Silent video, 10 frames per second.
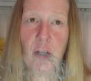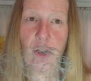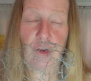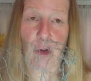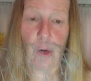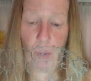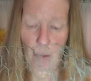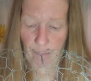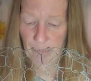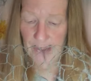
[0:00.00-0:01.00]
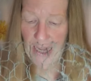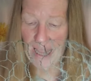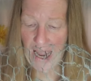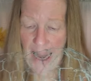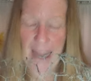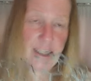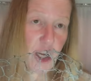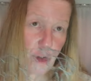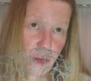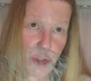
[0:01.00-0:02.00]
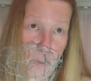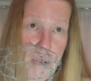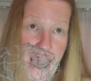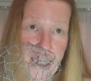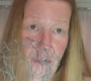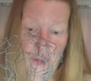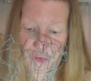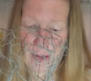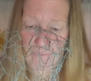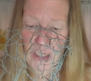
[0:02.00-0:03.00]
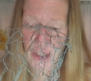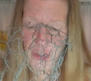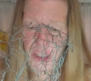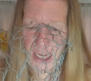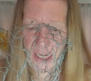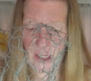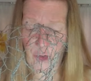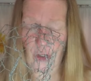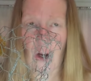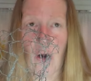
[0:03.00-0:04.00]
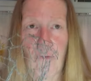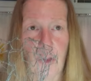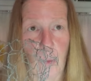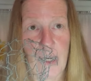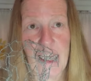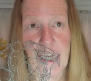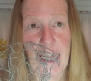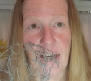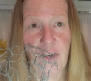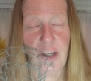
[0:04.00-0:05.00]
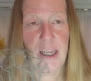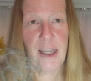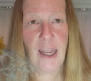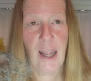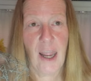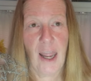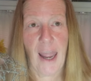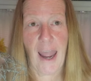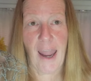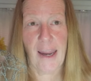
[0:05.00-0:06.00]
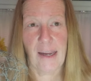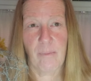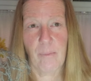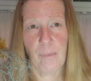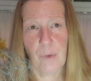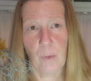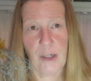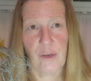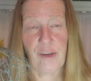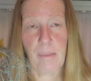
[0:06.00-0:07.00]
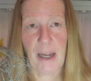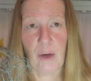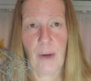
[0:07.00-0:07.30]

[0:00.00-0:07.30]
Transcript: So I had gotten 2 packages of it, and over the weekend I went to see my